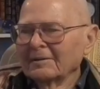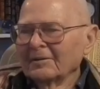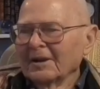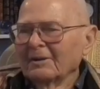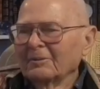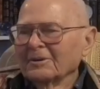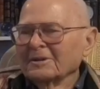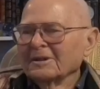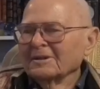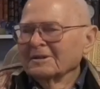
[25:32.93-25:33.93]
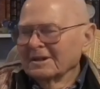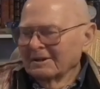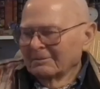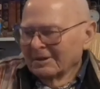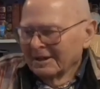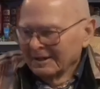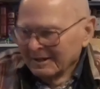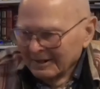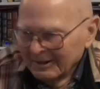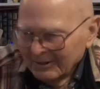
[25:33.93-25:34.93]
that was the same
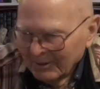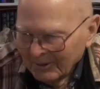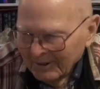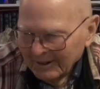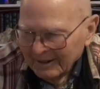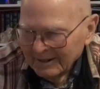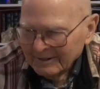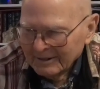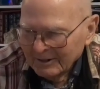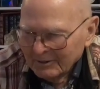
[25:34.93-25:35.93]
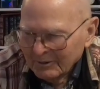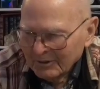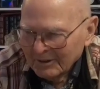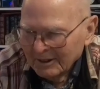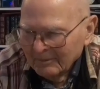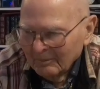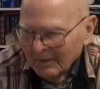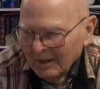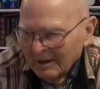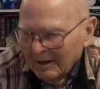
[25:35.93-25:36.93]
thing. You know, it's interesting.
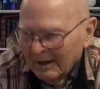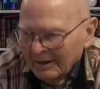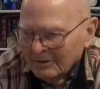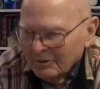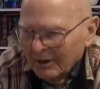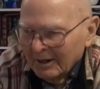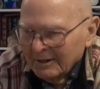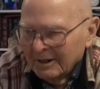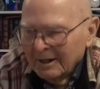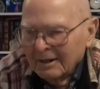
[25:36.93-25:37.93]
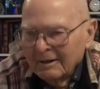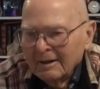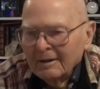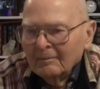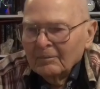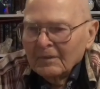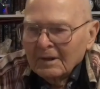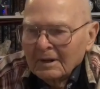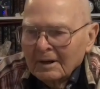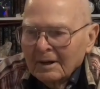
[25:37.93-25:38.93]
I tried to,
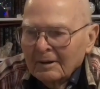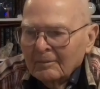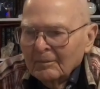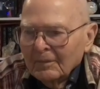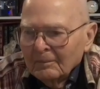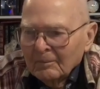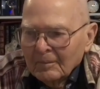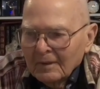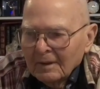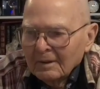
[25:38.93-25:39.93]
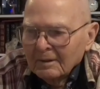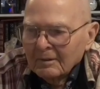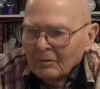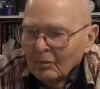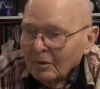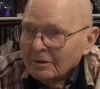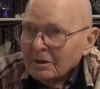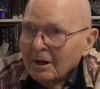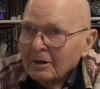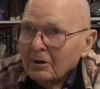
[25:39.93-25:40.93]
uh, once
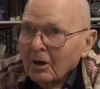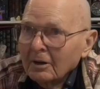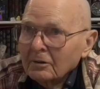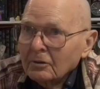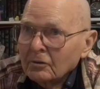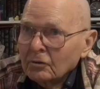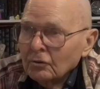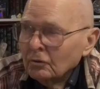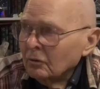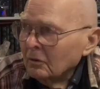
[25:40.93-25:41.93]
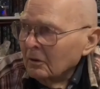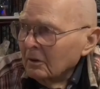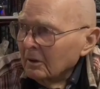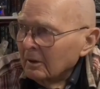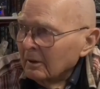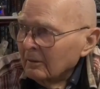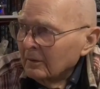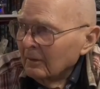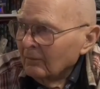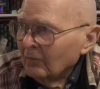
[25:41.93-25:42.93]
I had gotten through uh,
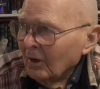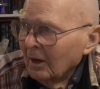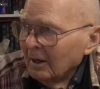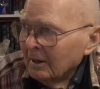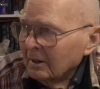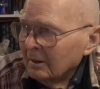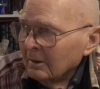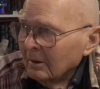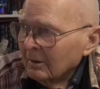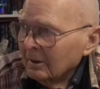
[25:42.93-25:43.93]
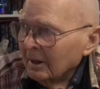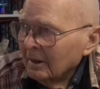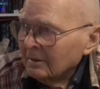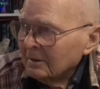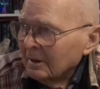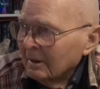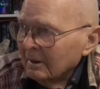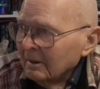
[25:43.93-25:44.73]
the flying on that uh,